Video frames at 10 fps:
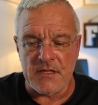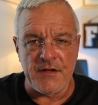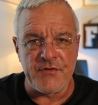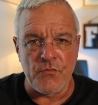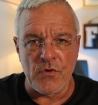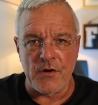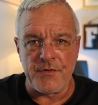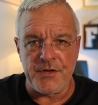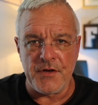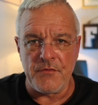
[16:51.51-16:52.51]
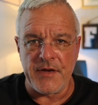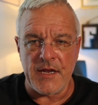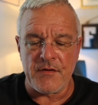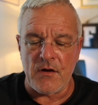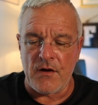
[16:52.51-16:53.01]
Love to work with you. We
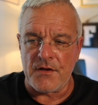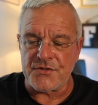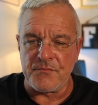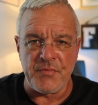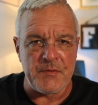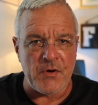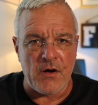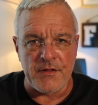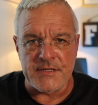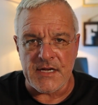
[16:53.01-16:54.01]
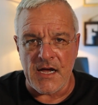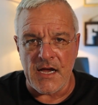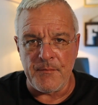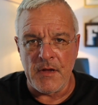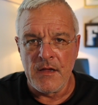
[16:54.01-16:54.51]
get calls from people all the
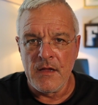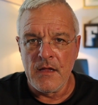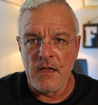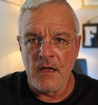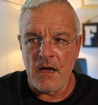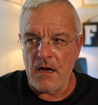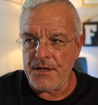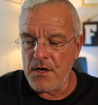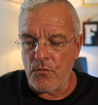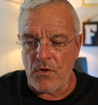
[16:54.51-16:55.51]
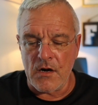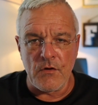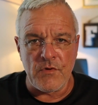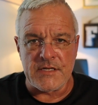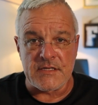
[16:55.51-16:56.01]
time.
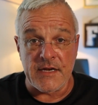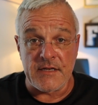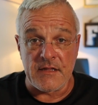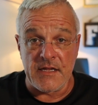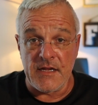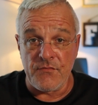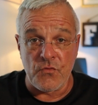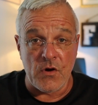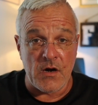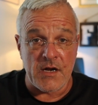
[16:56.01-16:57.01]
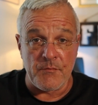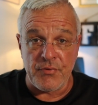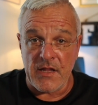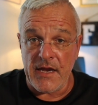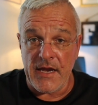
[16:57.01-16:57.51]
Wondering what it's like to live, work, and
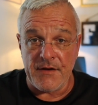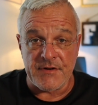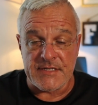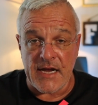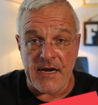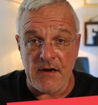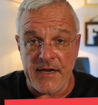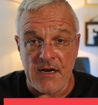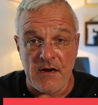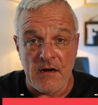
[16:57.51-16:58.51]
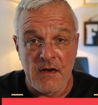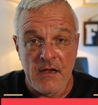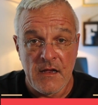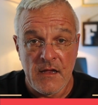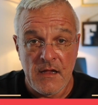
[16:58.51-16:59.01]
play and retire here
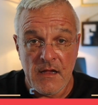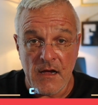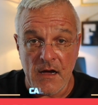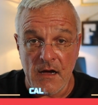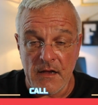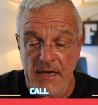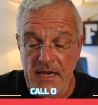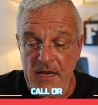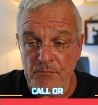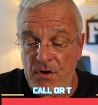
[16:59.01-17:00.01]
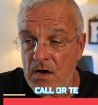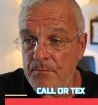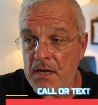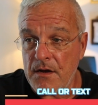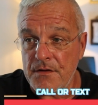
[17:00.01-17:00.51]
in
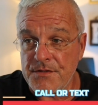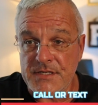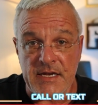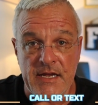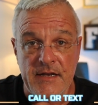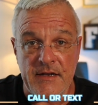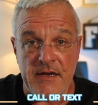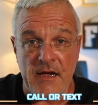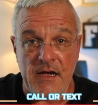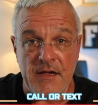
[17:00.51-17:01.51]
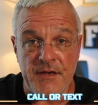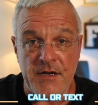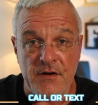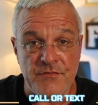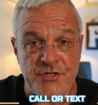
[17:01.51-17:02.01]
Palm Coast. And,
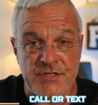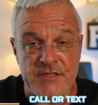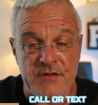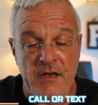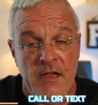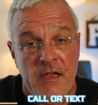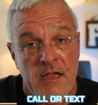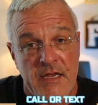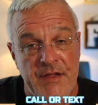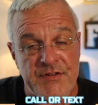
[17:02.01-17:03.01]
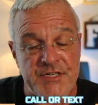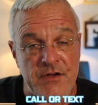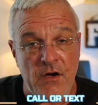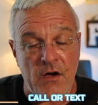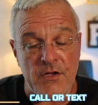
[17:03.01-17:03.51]
just give us a
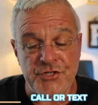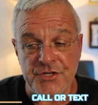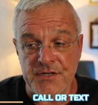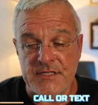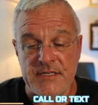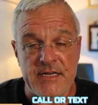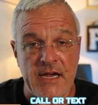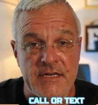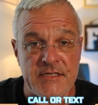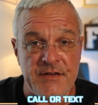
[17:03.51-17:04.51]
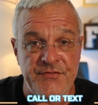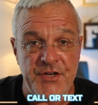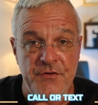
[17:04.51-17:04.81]
call, shoot us a text if